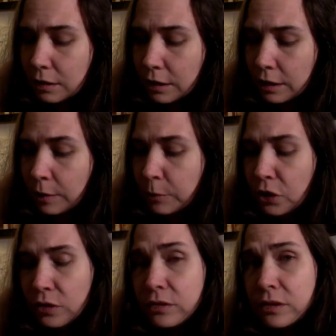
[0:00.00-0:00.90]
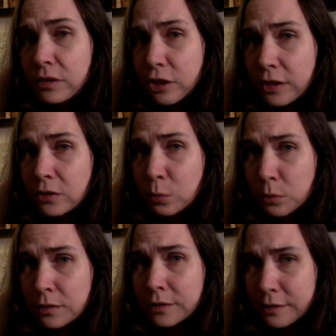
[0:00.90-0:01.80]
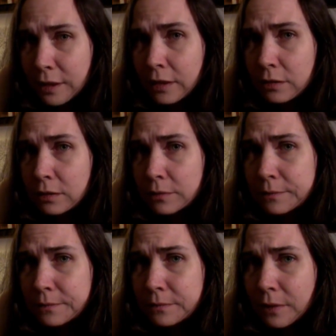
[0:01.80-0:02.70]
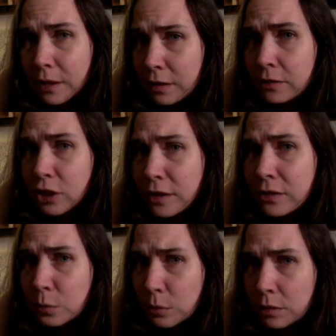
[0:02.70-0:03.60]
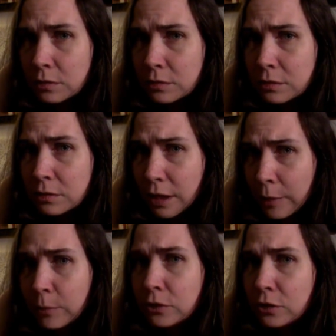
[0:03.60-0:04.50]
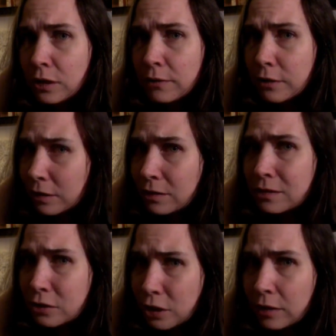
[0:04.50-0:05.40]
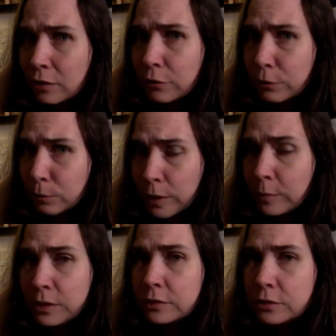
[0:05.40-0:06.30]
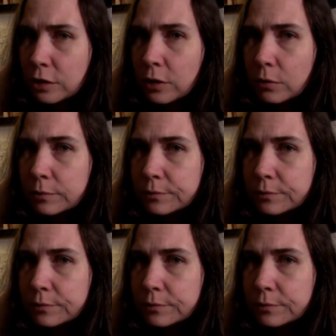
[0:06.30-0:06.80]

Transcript: And I'm going to use the just world standard. In a just world, Cameron should have gone to jail for raping Joe.